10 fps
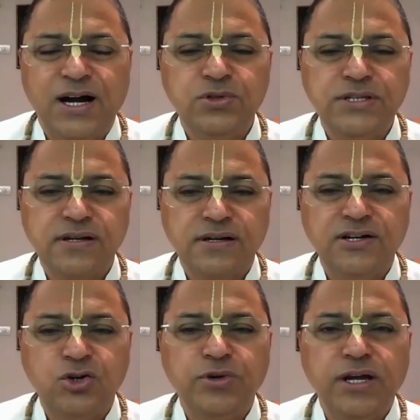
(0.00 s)
How this
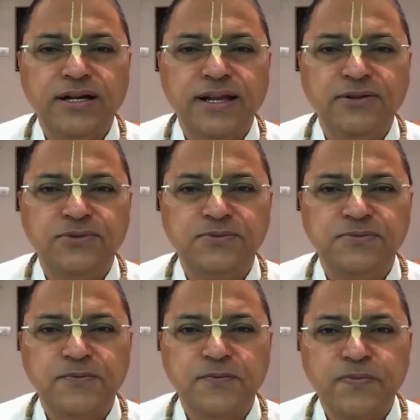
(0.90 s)
occurred to me, I'll tell you.
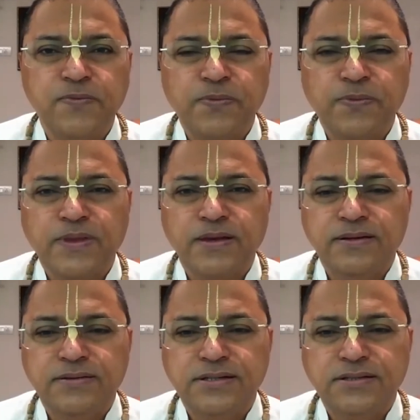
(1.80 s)

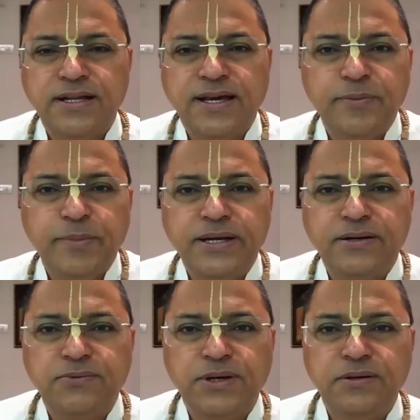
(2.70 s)
Yesterday I
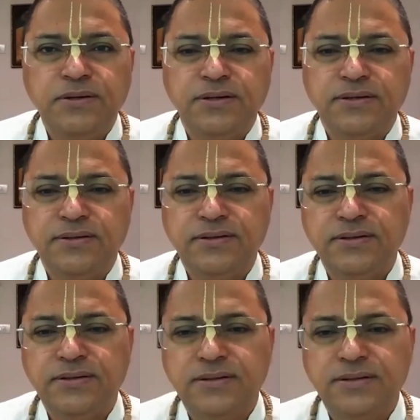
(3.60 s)
met one
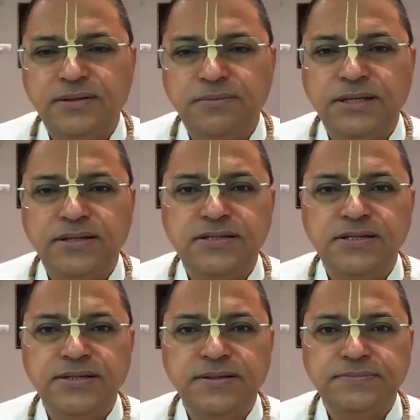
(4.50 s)

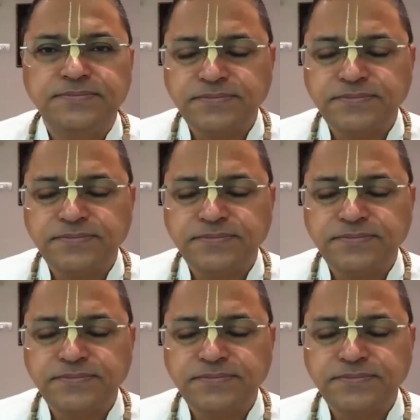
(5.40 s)
Mataji,